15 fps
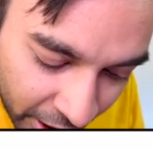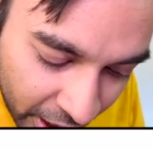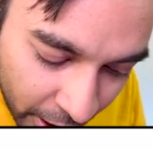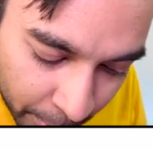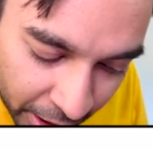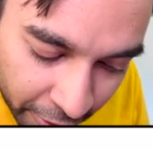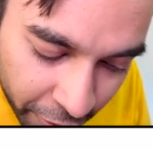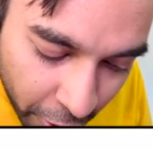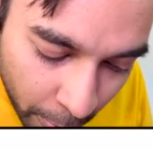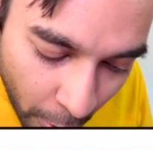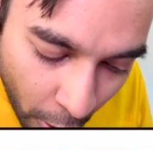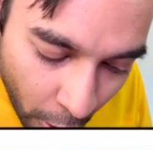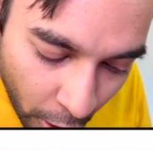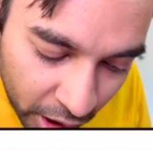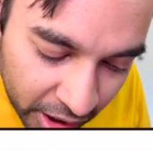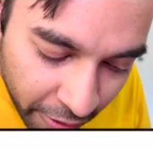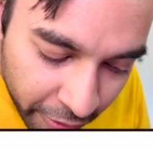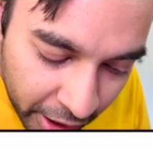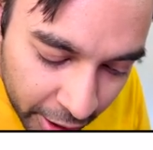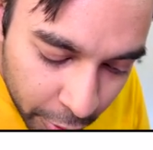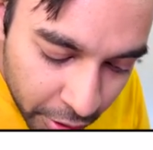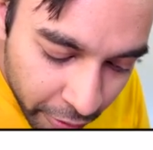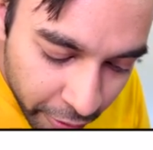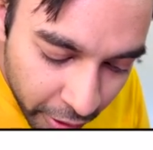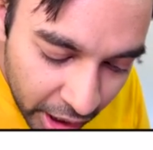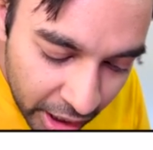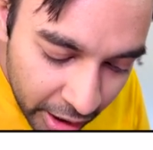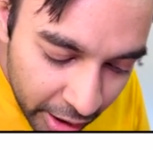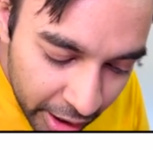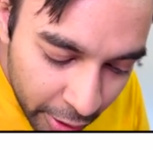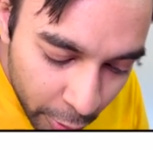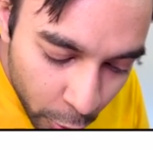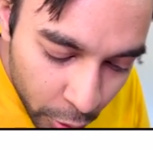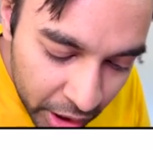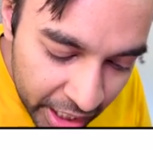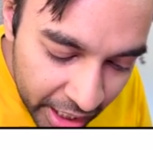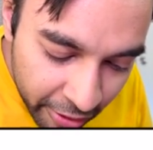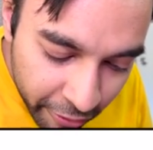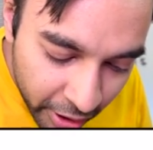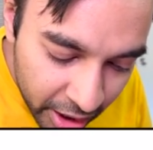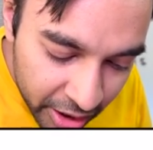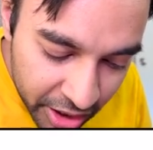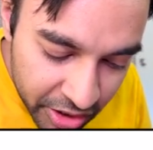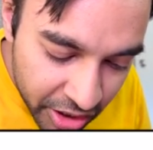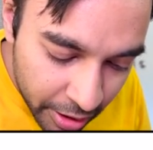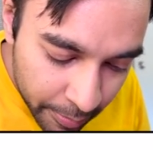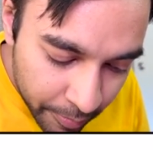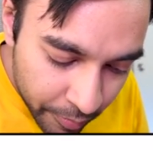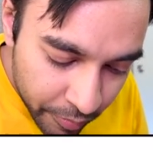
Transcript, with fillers: coming from all the way to the world only in one region.